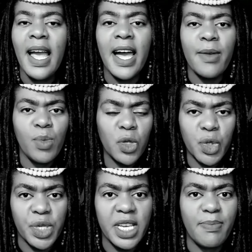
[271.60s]
I am not
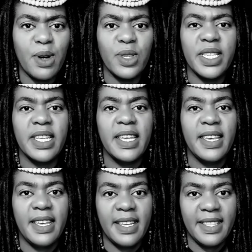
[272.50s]
talking about
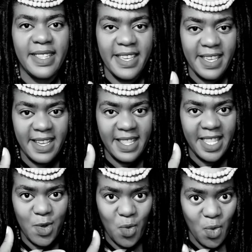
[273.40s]
the
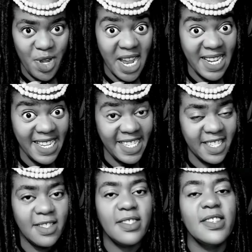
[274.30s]

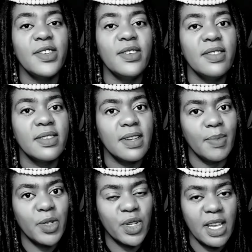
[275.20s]
kundalini, I'm
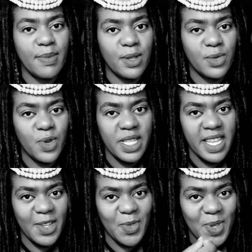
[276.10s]
not talking about when
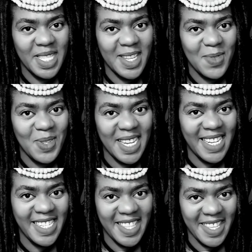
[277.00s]
they're doing the
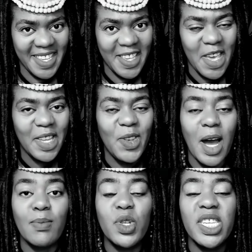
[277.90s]
kundalini thing.
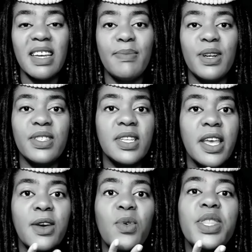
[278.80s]
Now I'm talking about
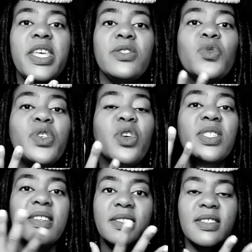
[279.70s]
when they're doing your
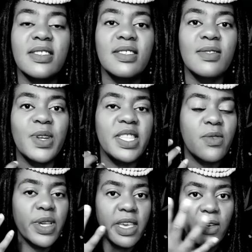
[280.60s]
senses, when
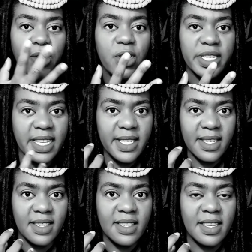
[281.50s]
they're working on your
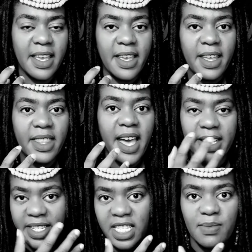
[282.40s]
senses, the
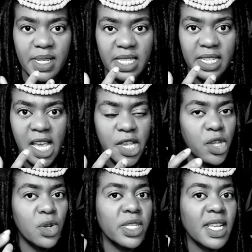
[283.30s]
adjustment.
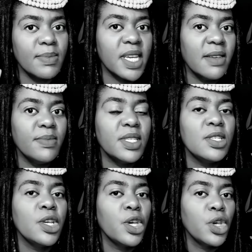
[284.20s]
Sometimes